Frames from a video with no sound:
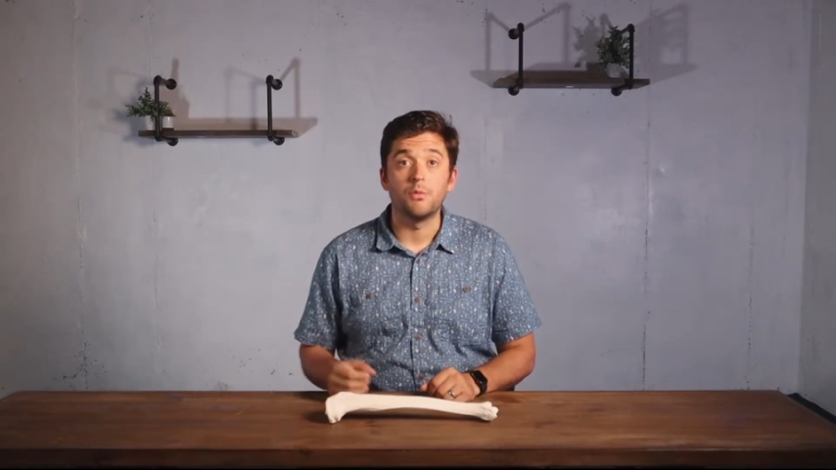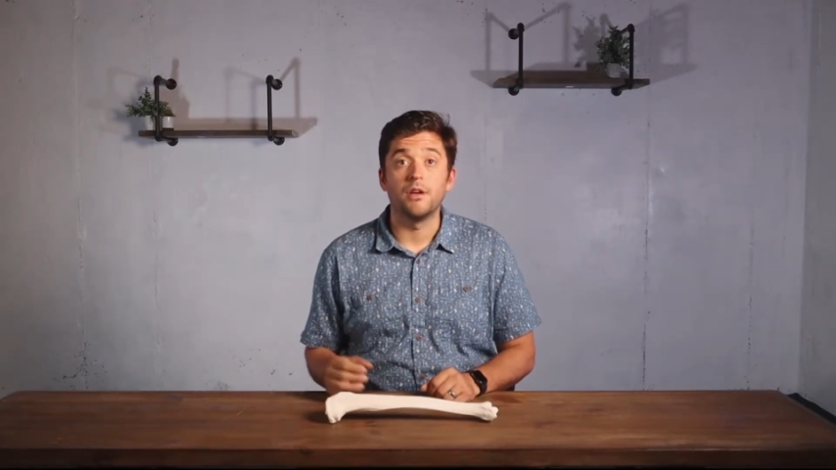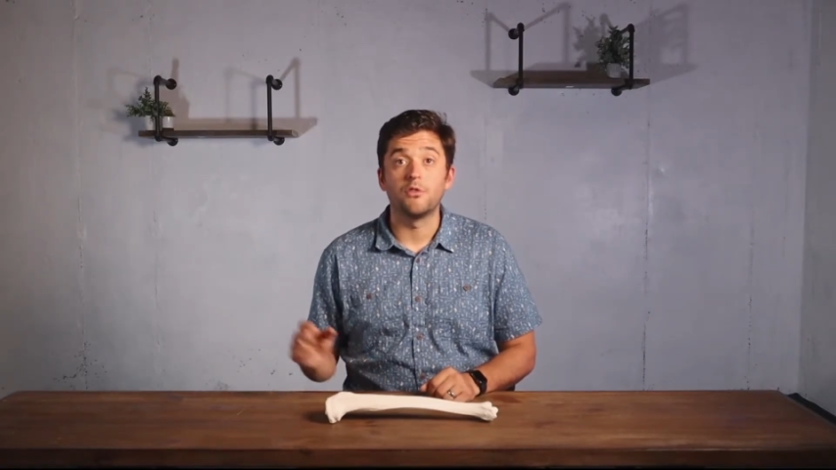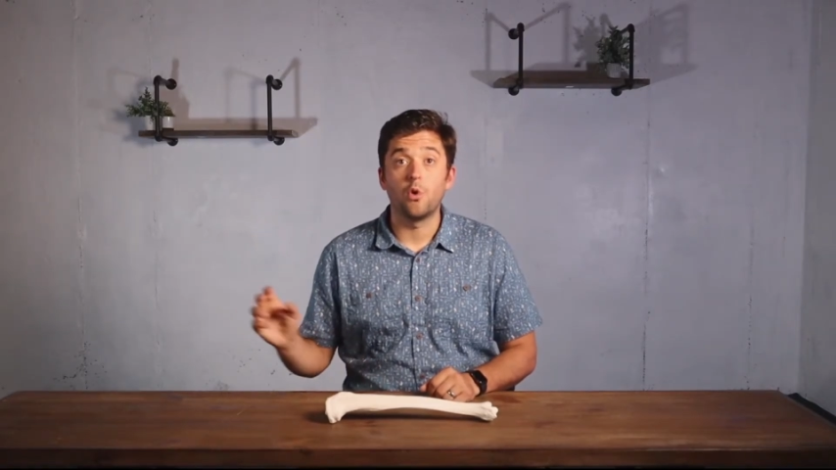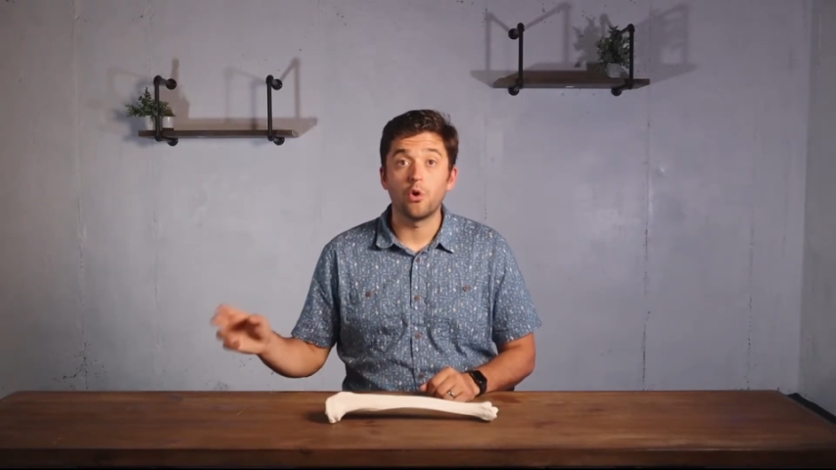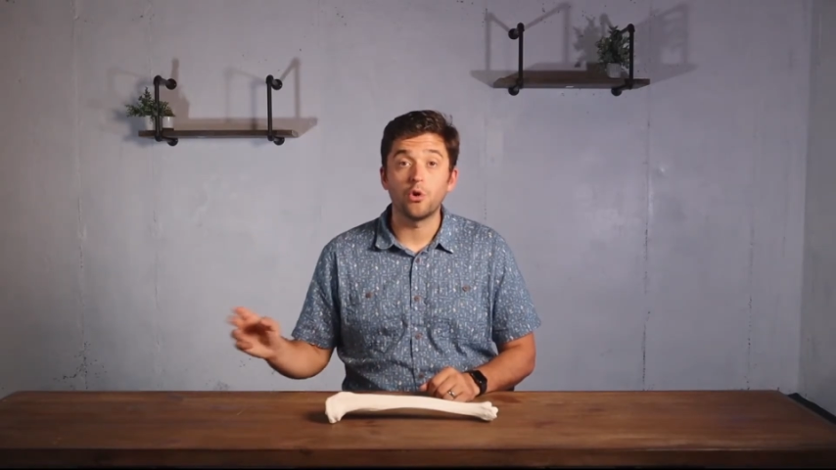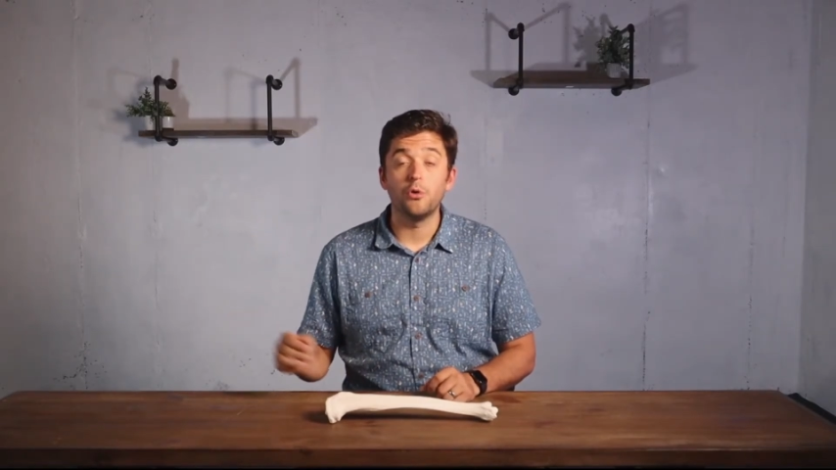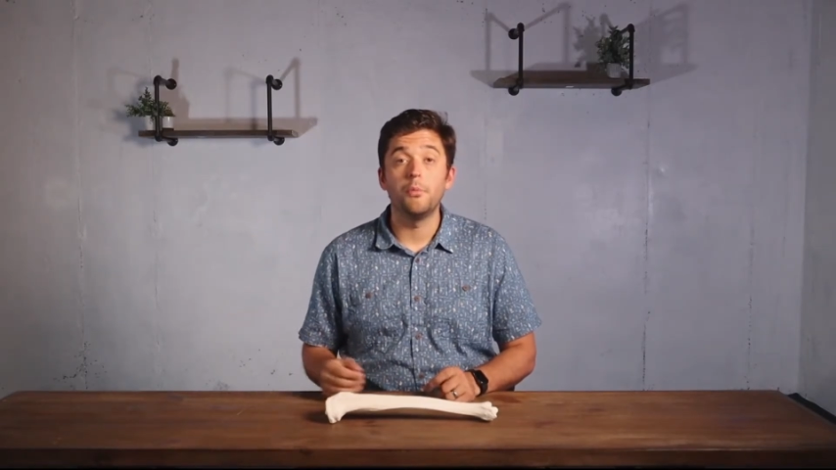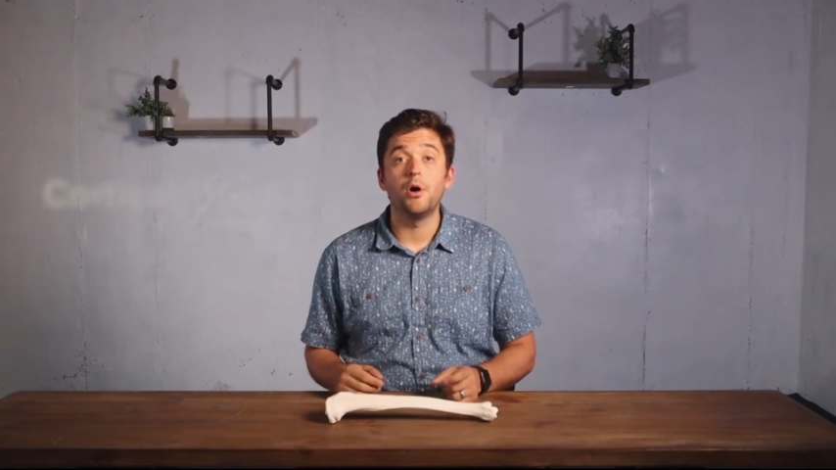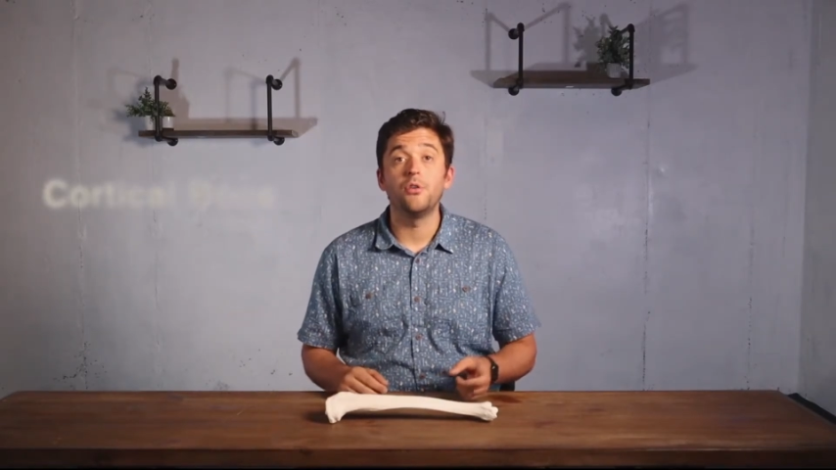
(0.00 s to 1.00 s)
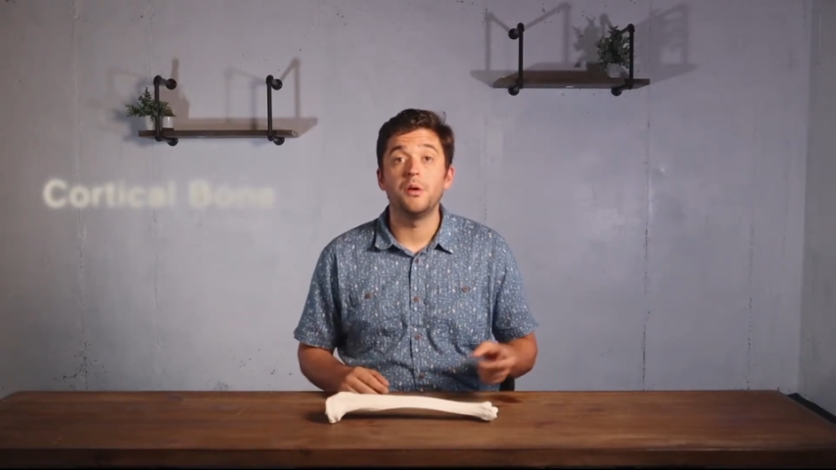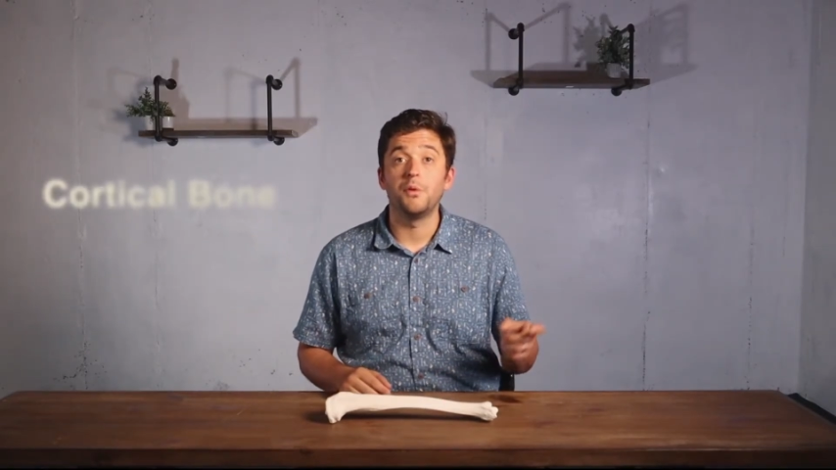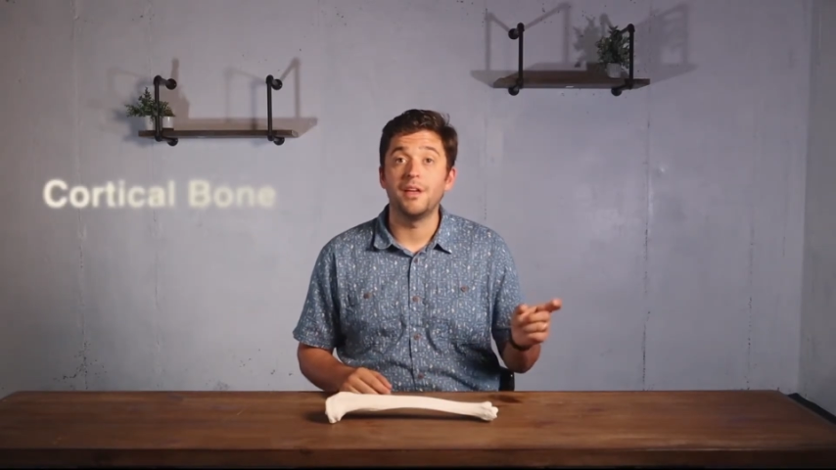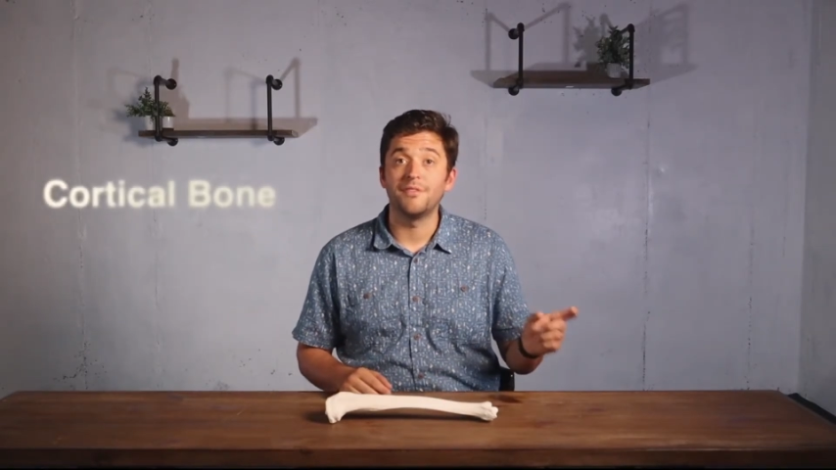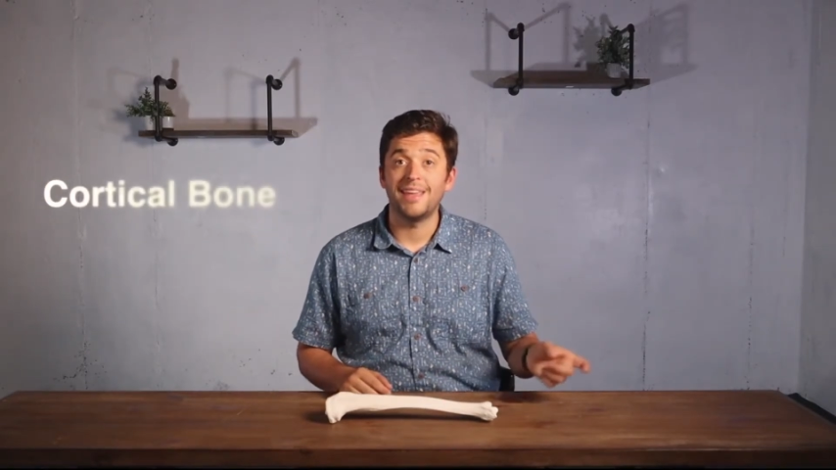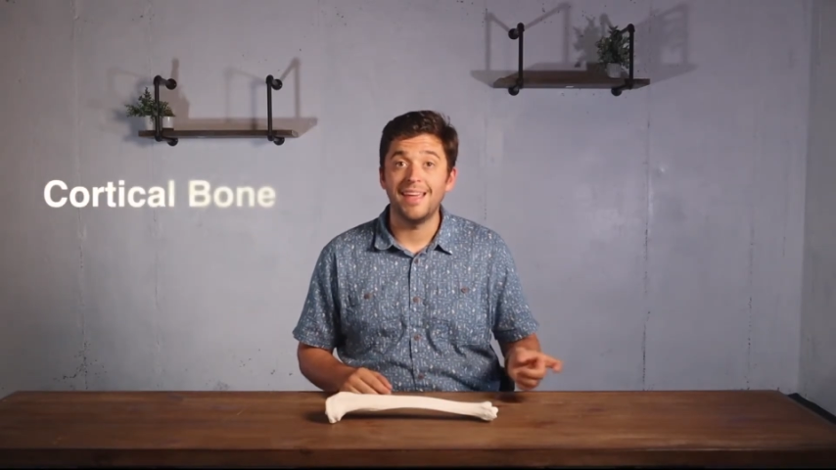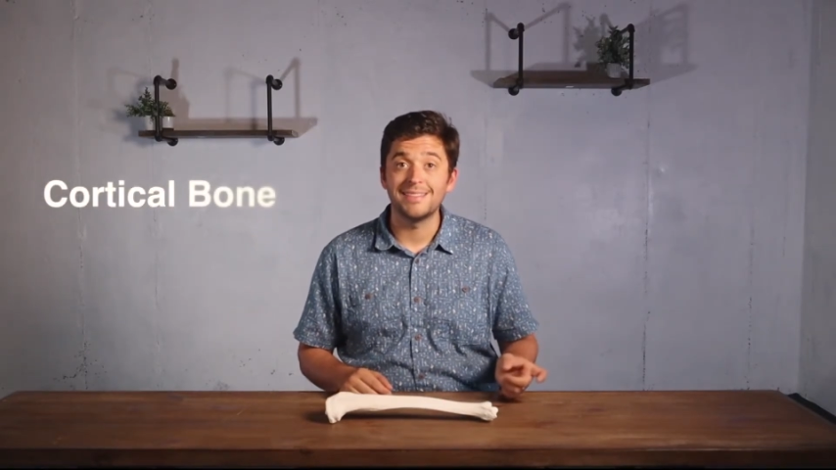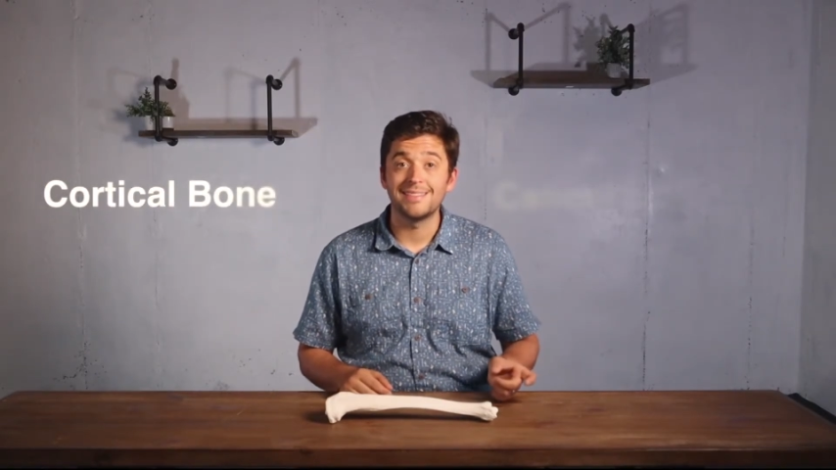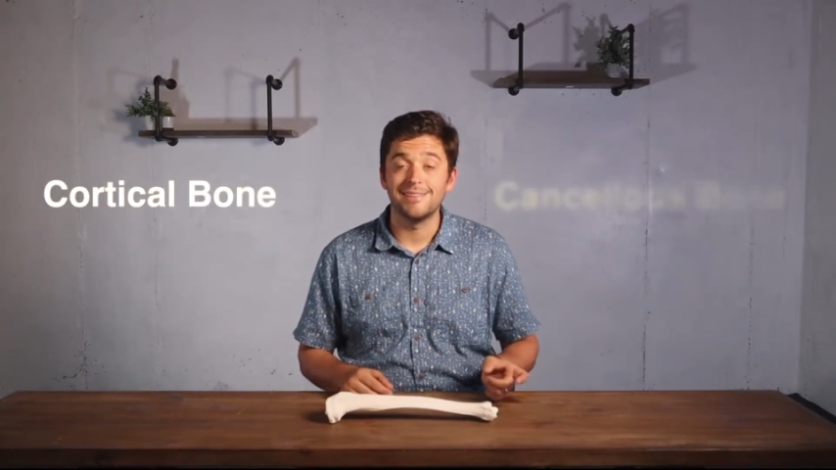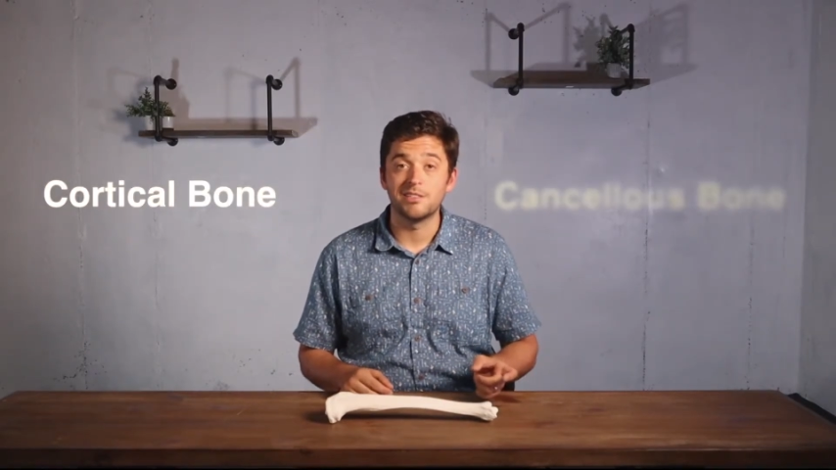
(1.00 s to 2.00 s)
We have cortical bone and we have
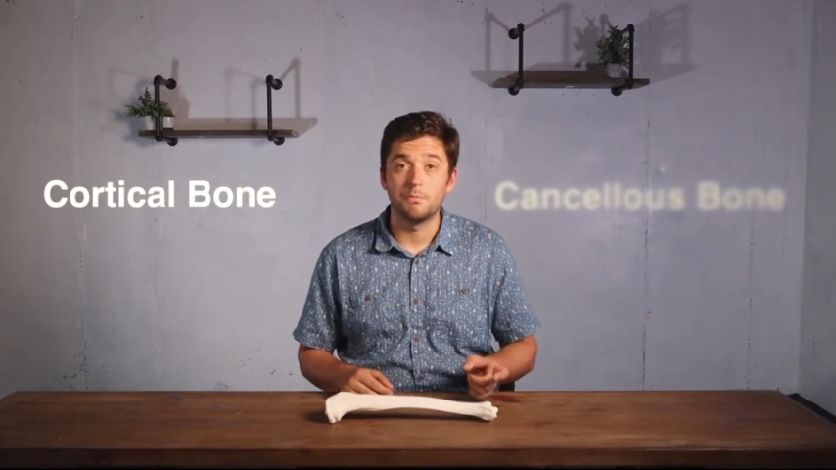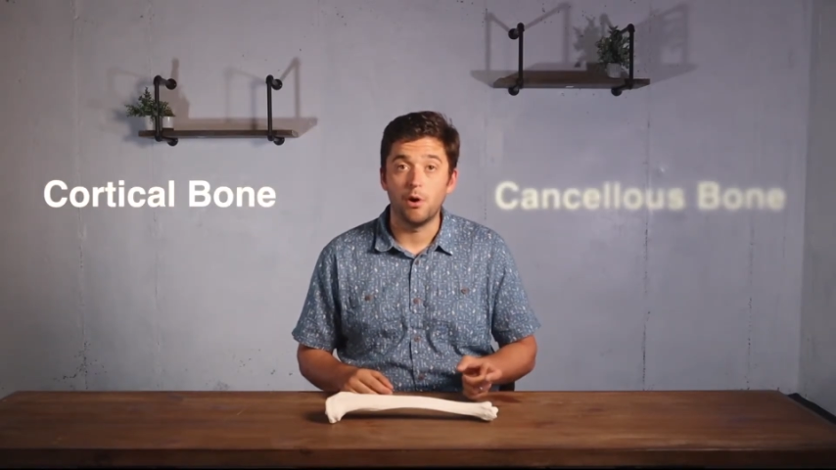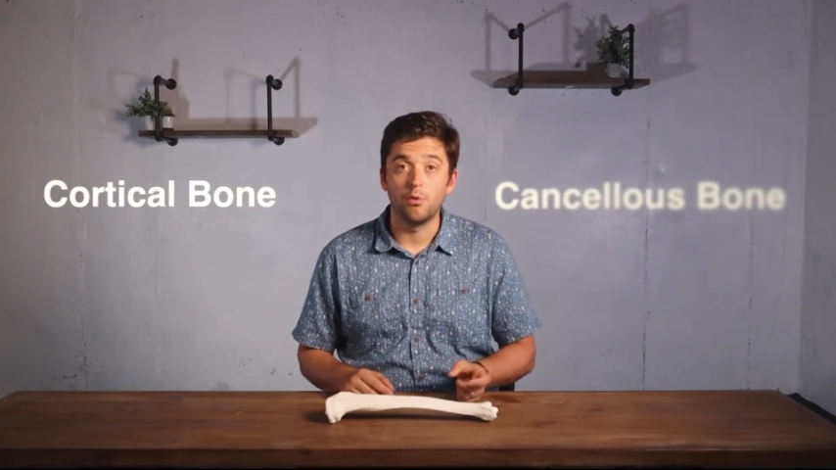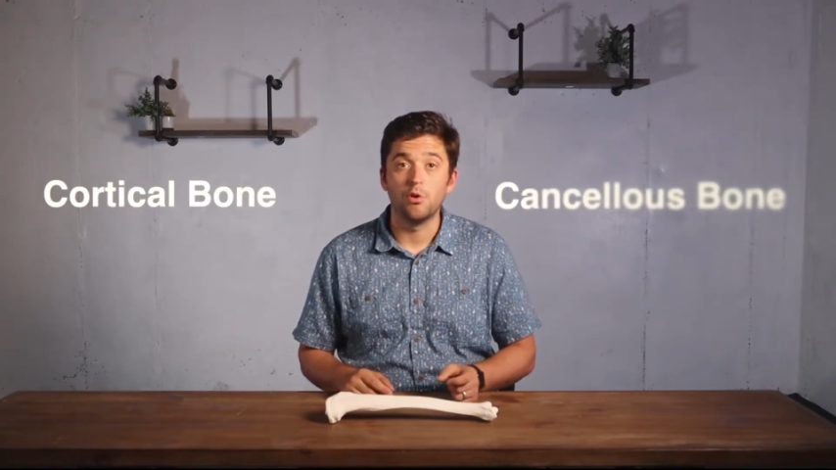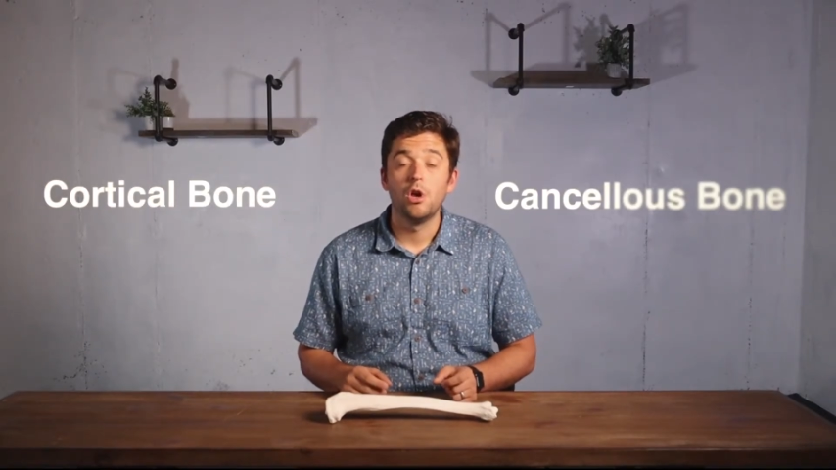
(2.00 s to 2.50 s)
cancellous bone.